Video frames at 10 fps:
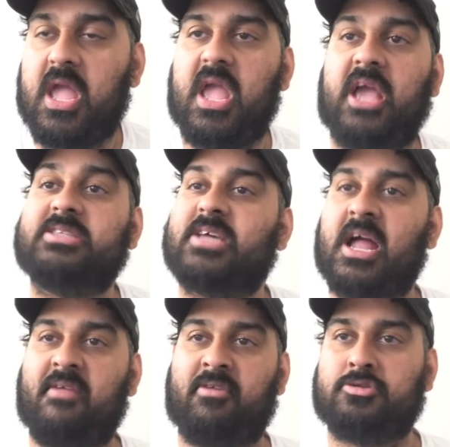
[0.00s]
it's
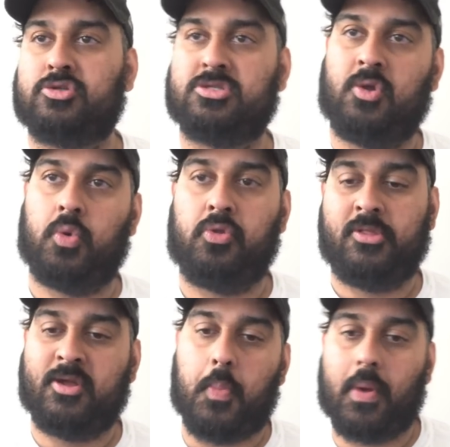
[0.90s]
kind of interesting when you
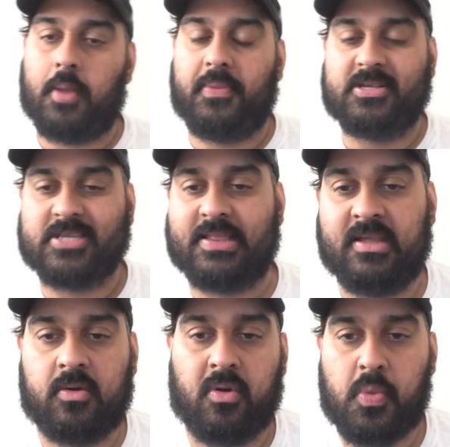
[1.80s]
think about it because I
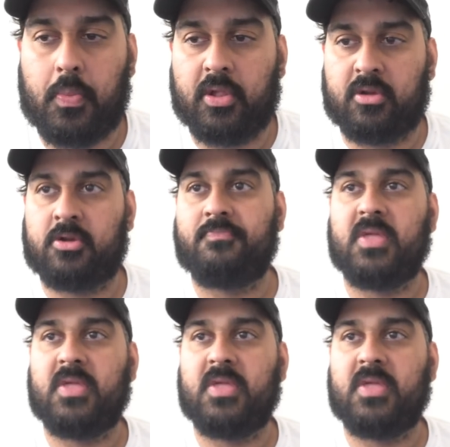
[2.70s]
think Kolton Miller